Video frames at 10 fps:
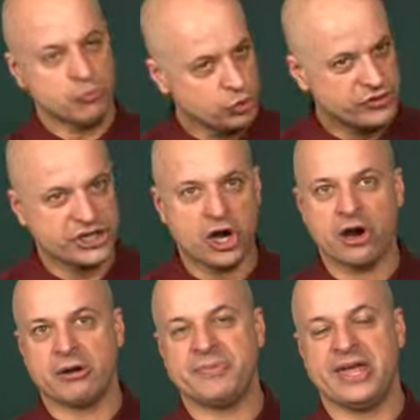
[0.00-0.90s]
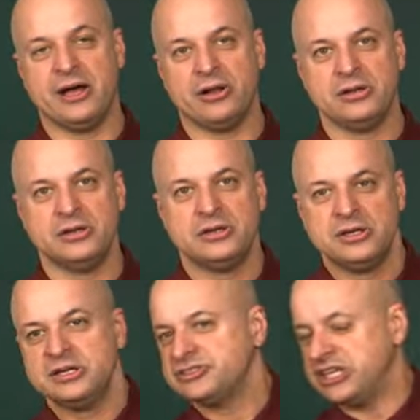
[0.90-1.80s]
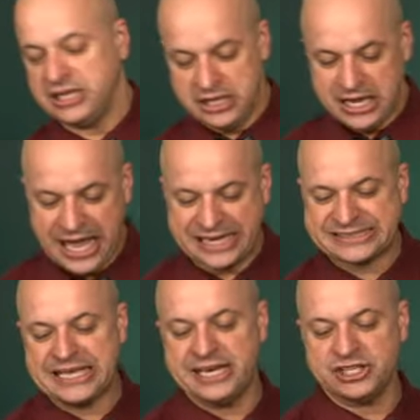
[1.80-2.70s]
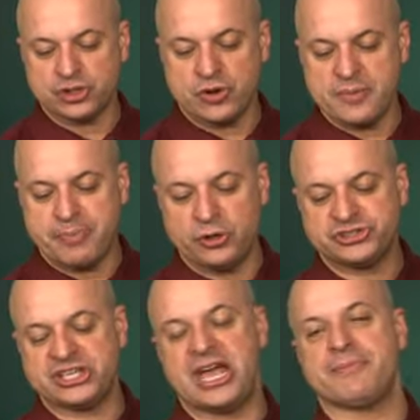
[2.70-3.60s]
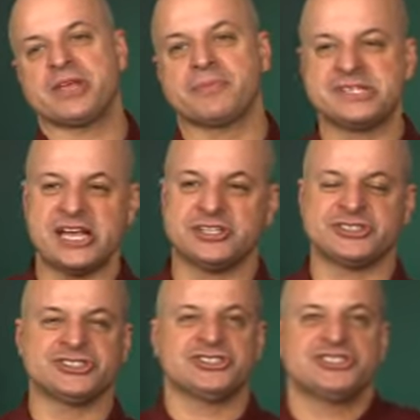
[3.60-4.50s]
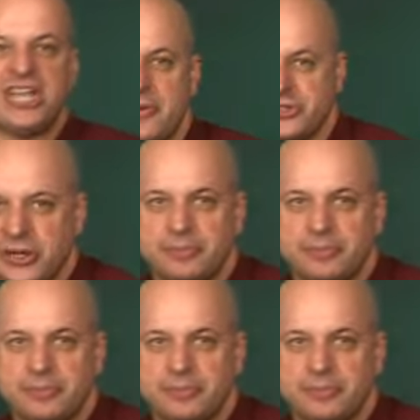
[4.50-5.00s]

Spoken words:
Moving the car up the hill. See, excitatory postsynaptic potentials is the same as I